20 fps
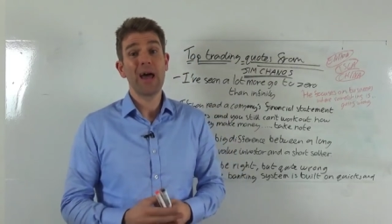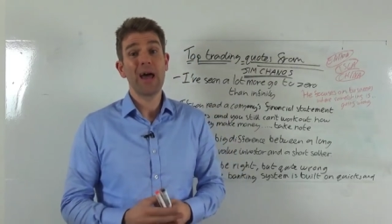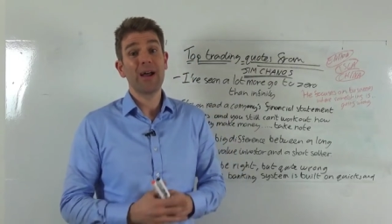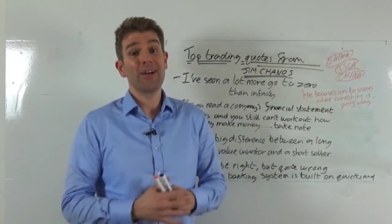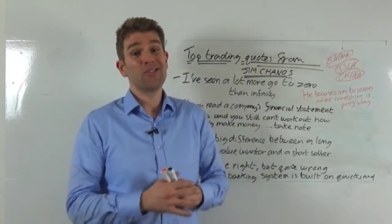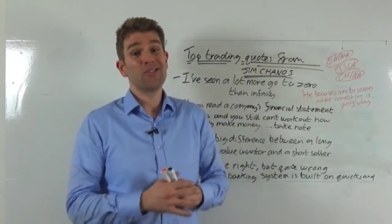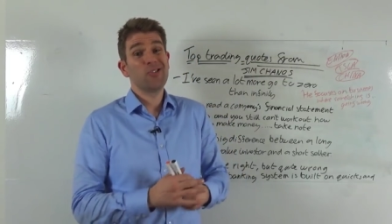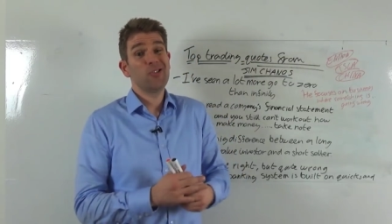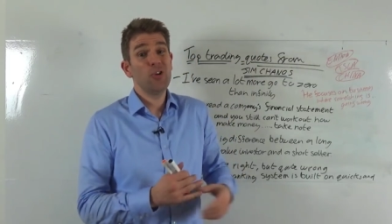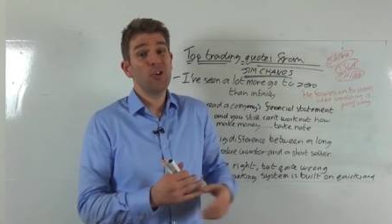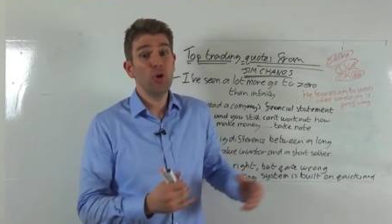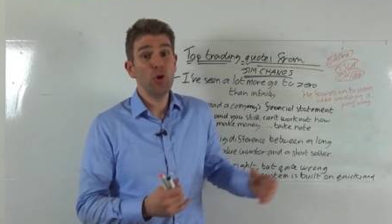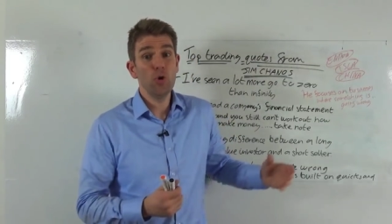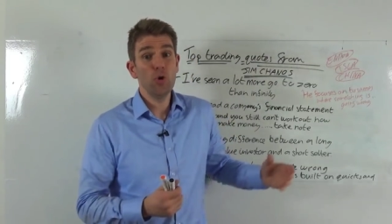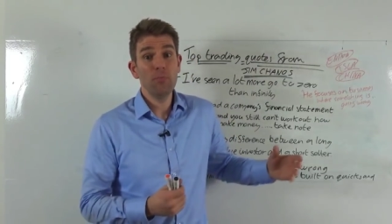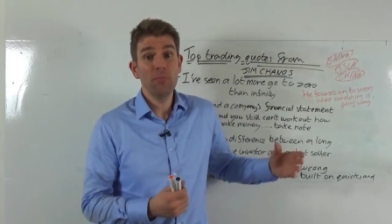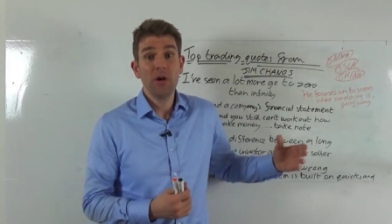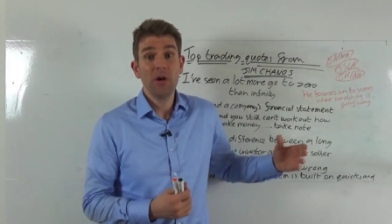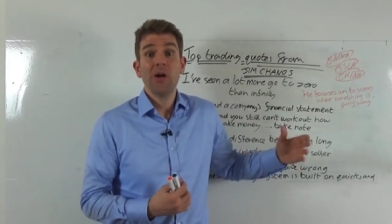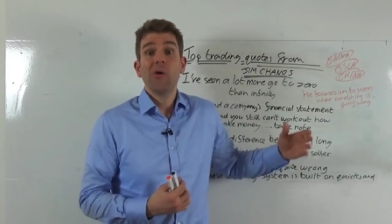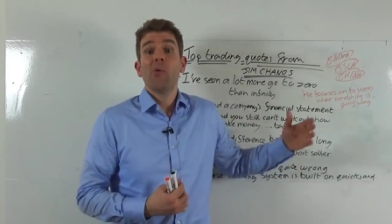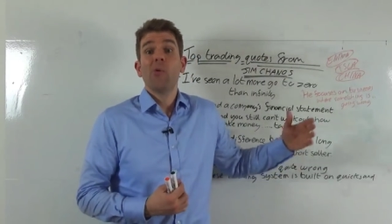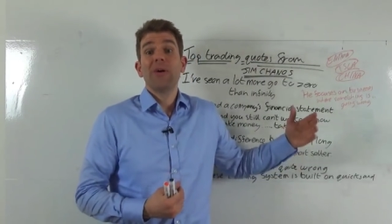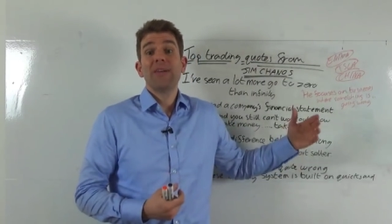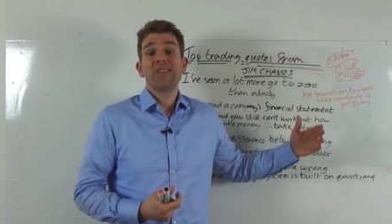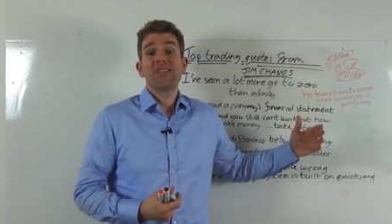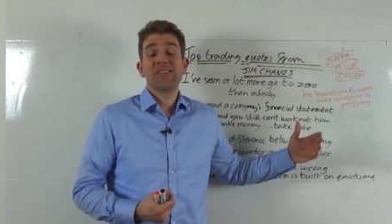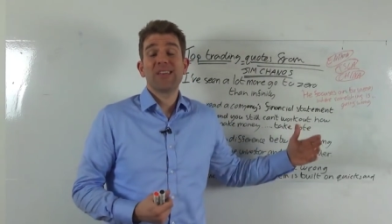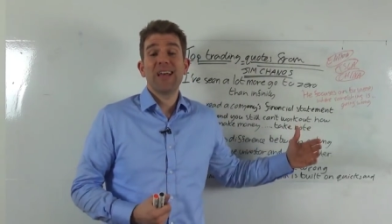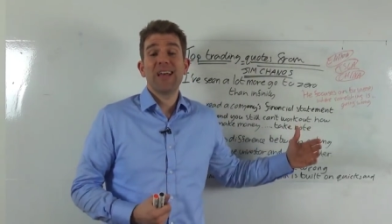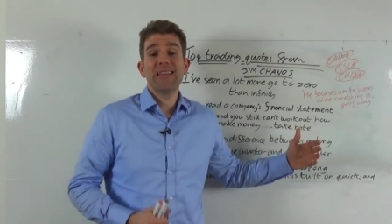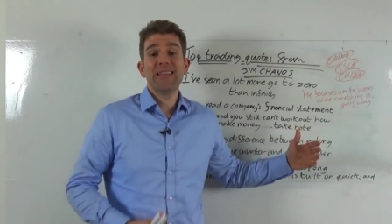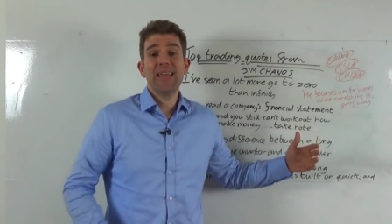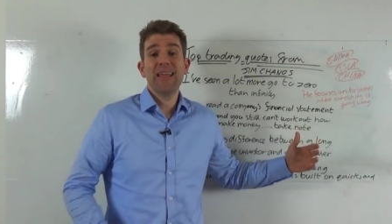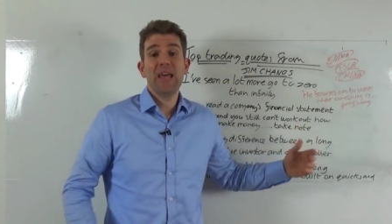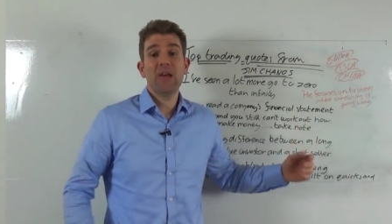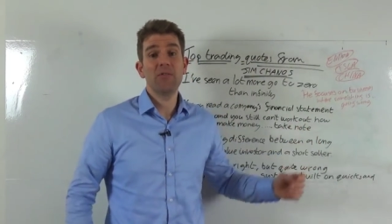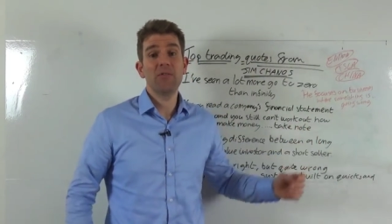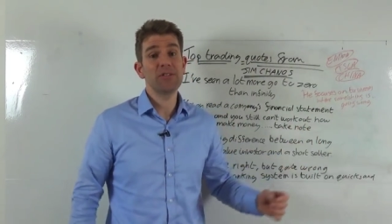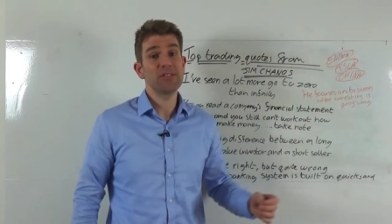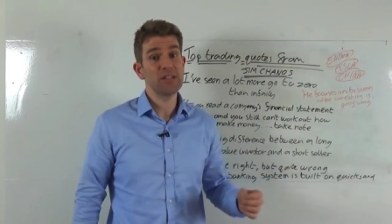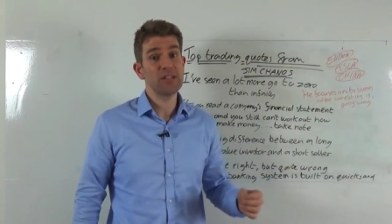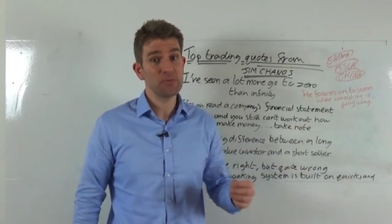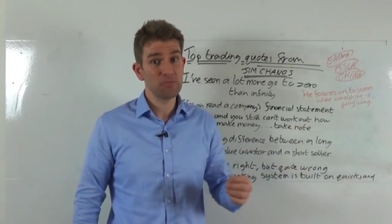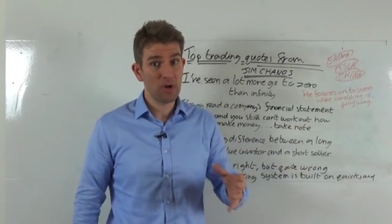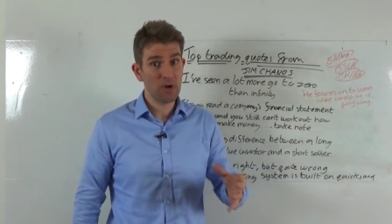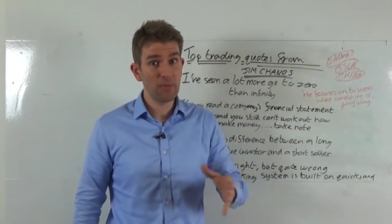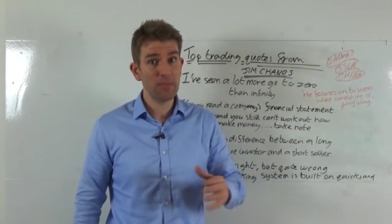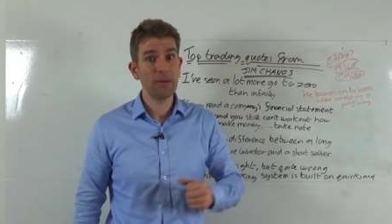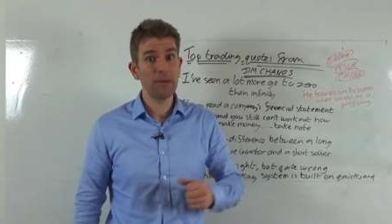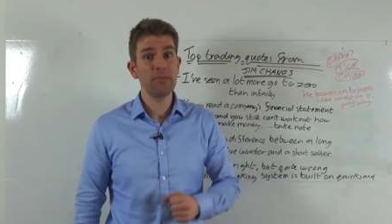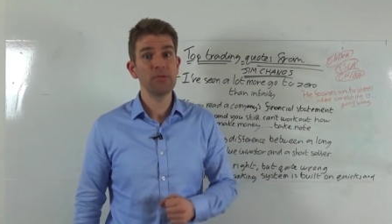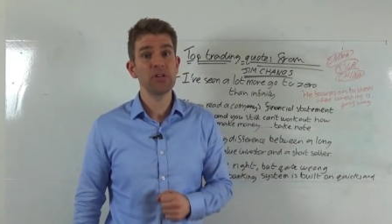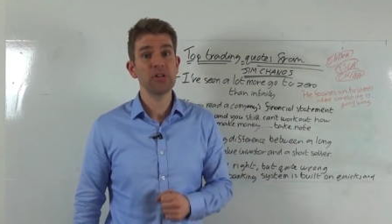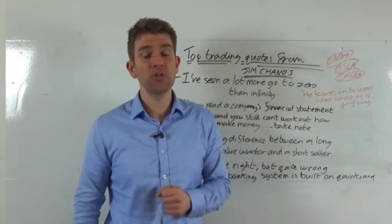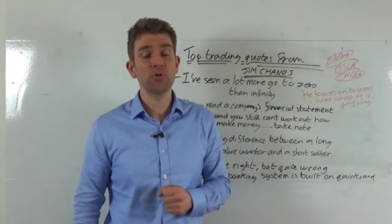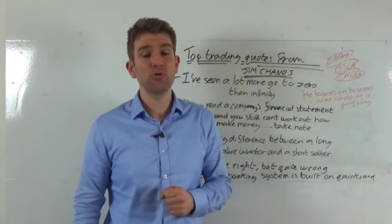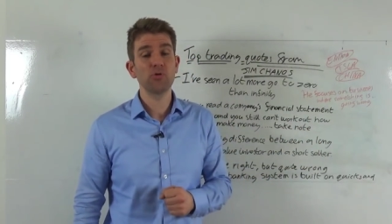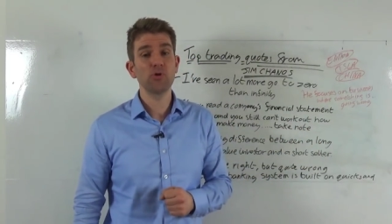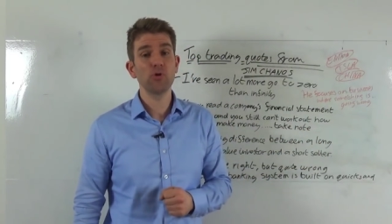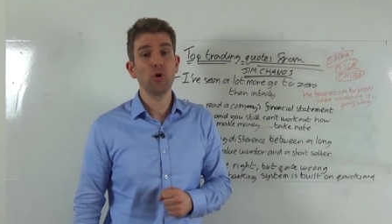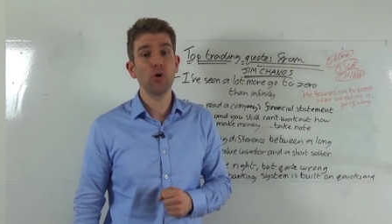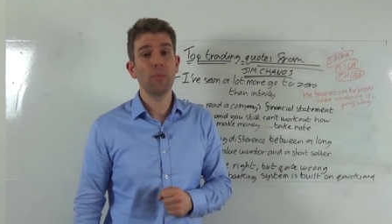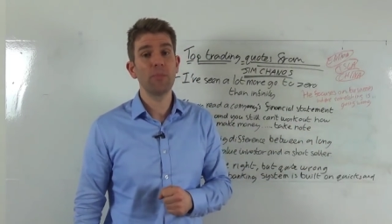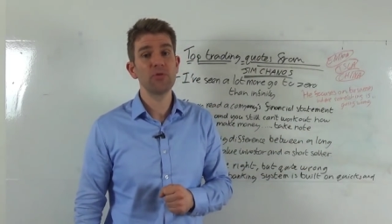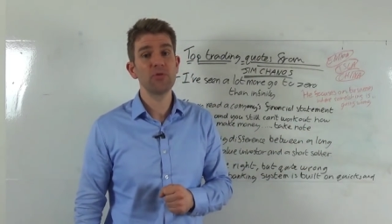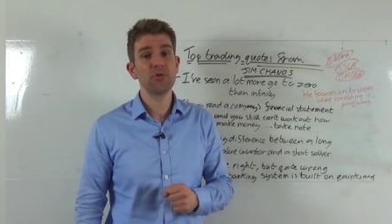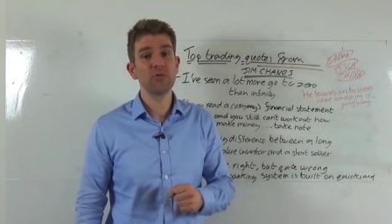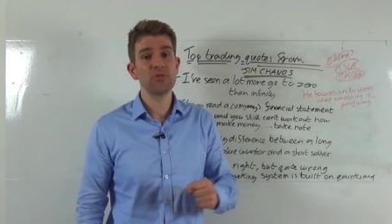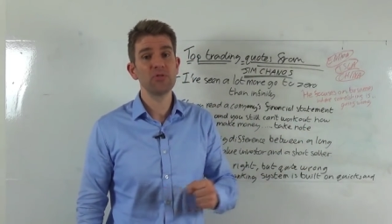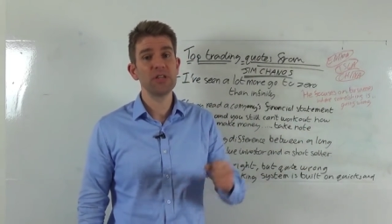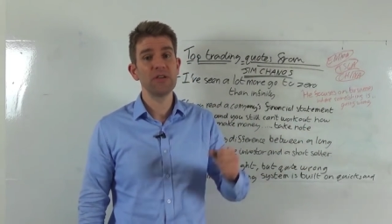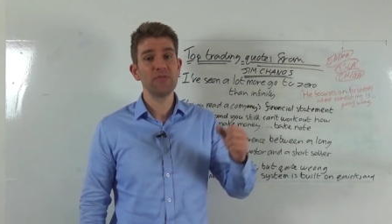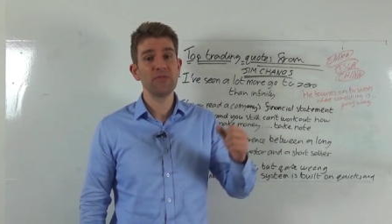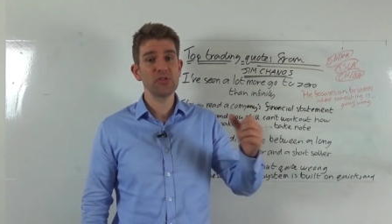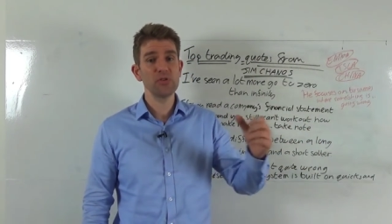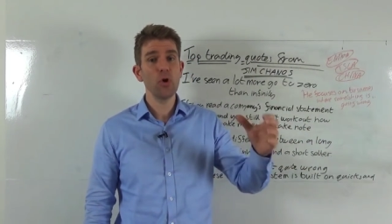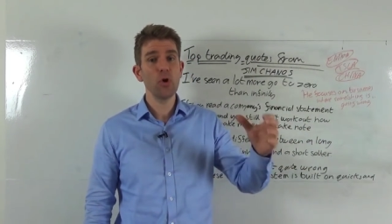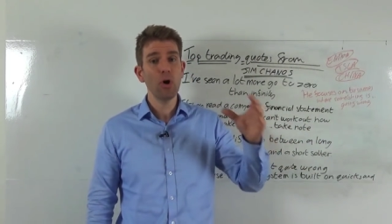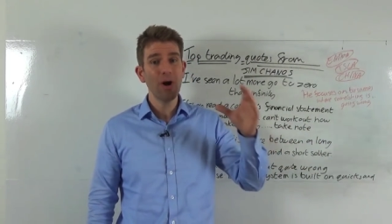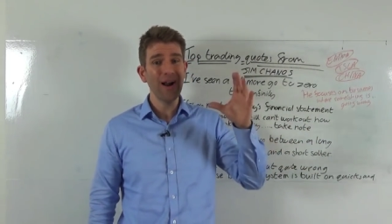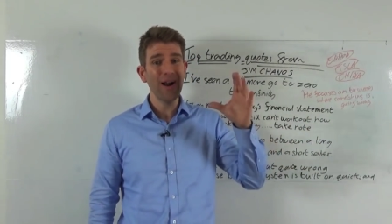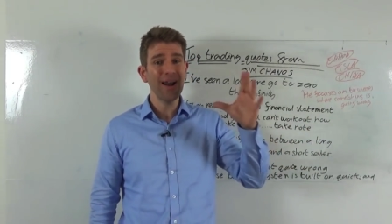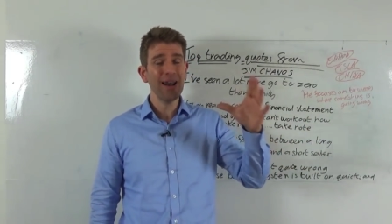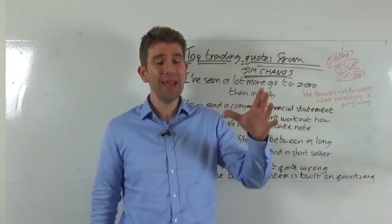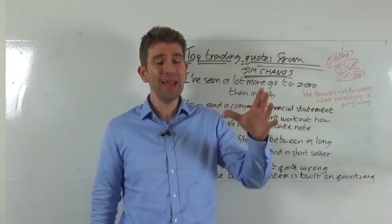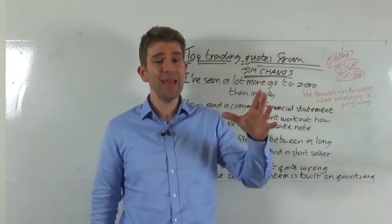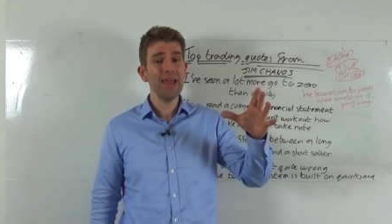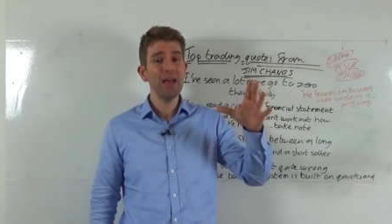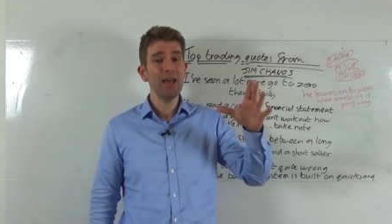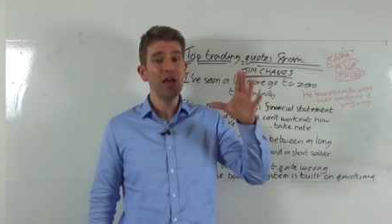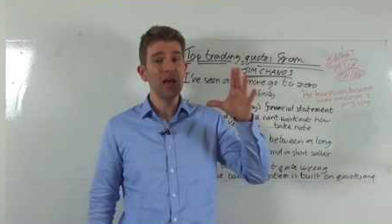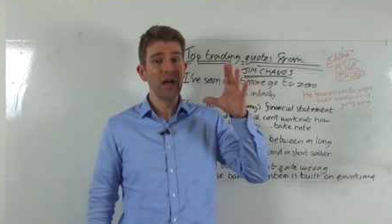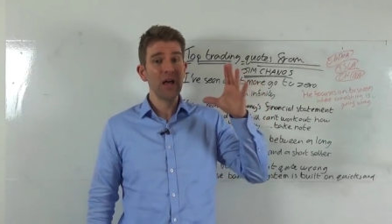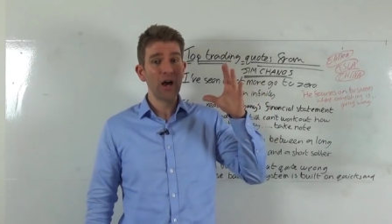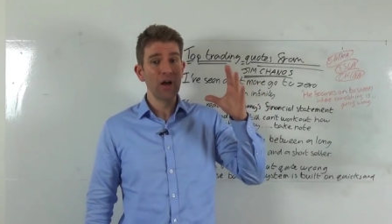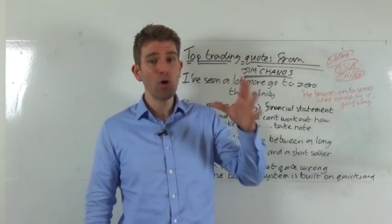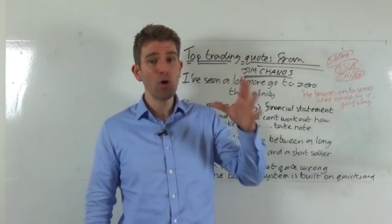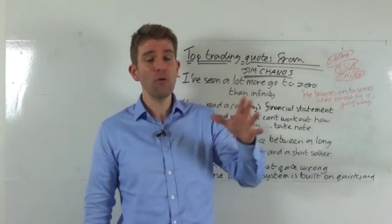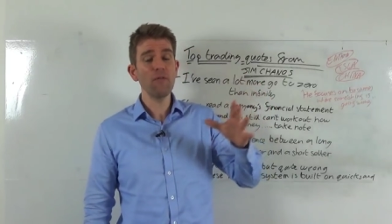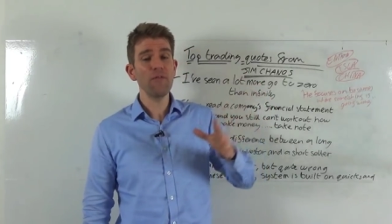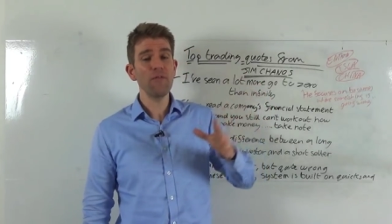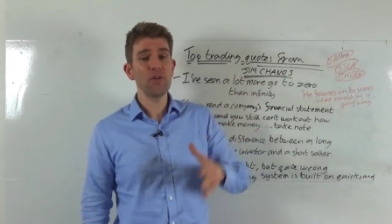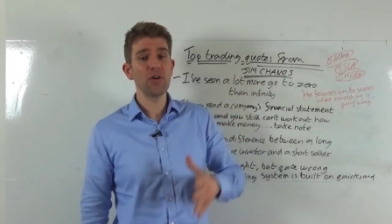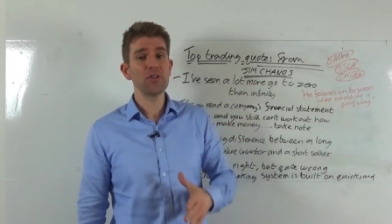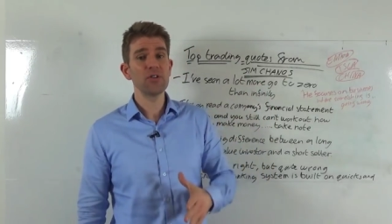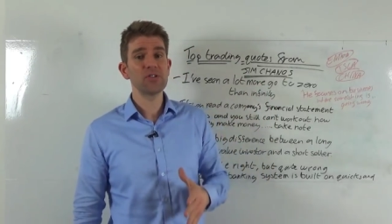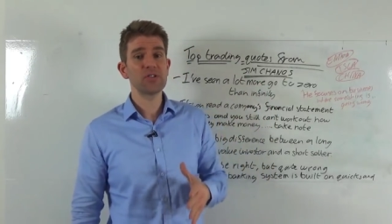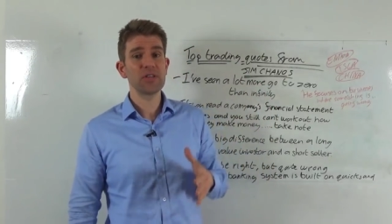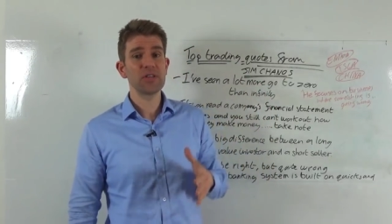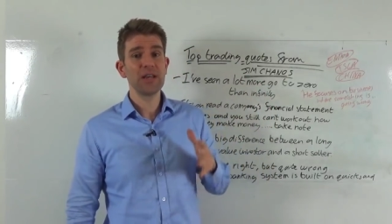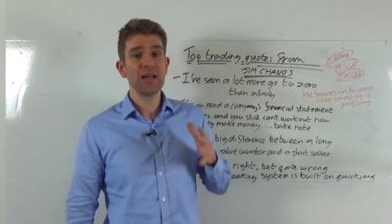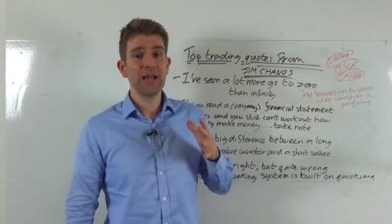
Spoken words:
And I assume what he's saying there is this might be a potential short opportunity. If it's not clear and obvious